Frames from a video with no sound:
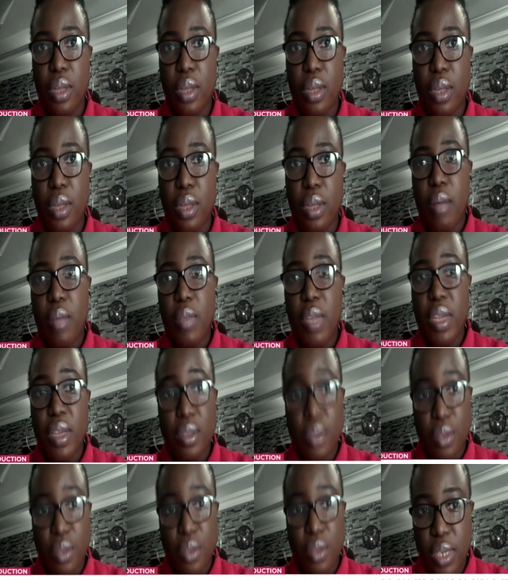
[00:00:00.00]
um, the
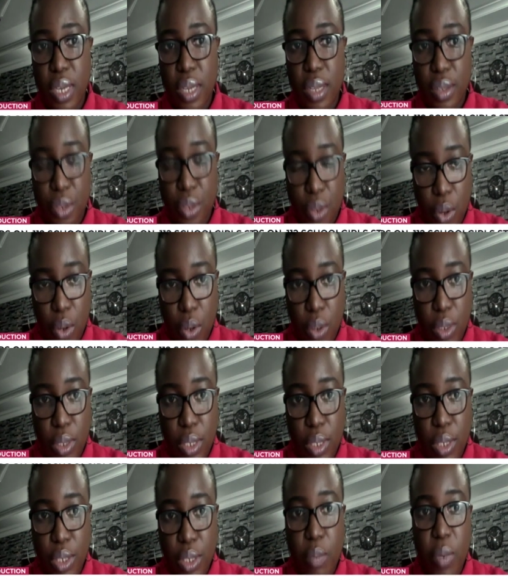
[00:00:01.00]
insurgents saw the
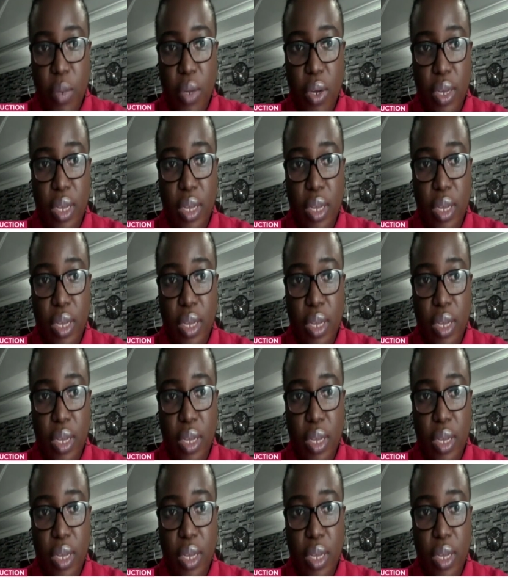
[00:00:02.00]
Chibok